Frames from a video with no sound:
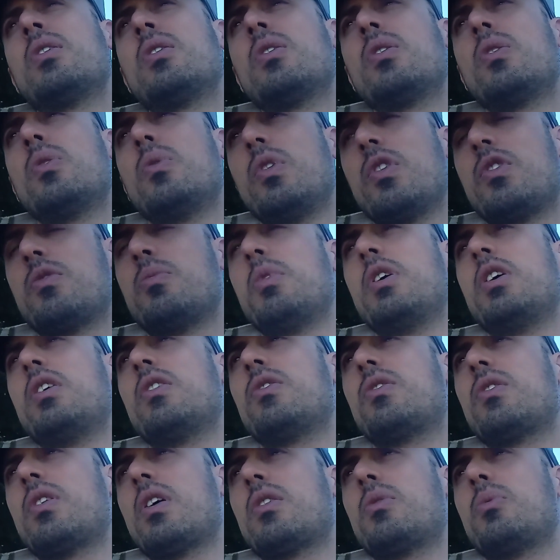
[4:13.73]
which means
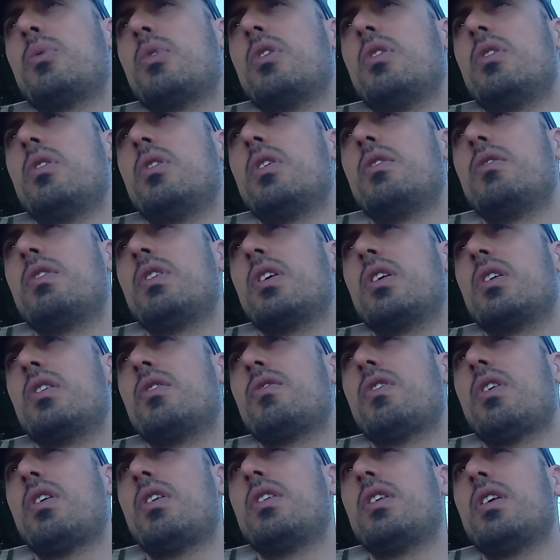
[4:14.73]
that we're living in
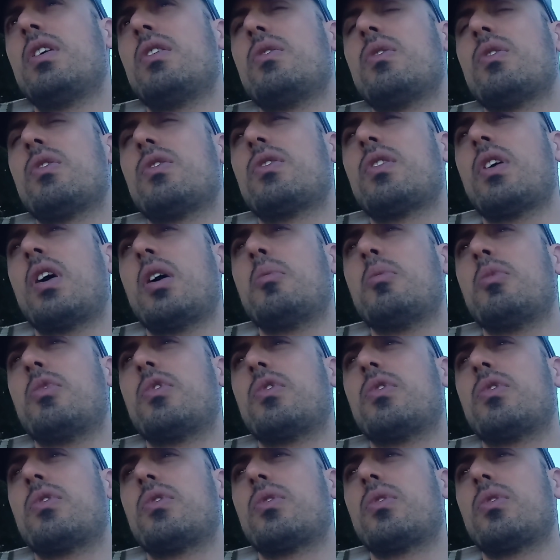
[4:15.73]
very dangerous
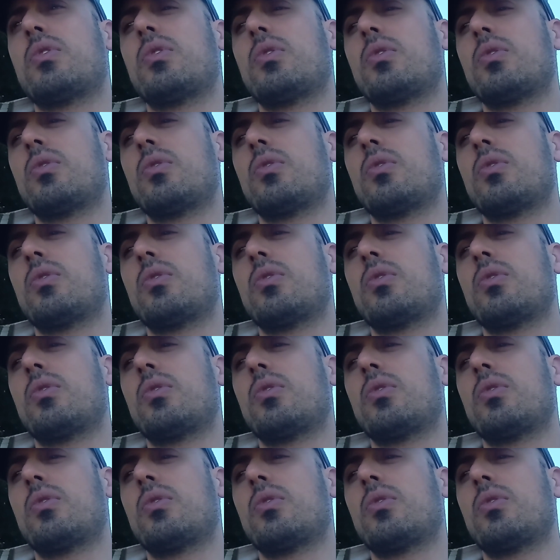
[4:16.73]
times.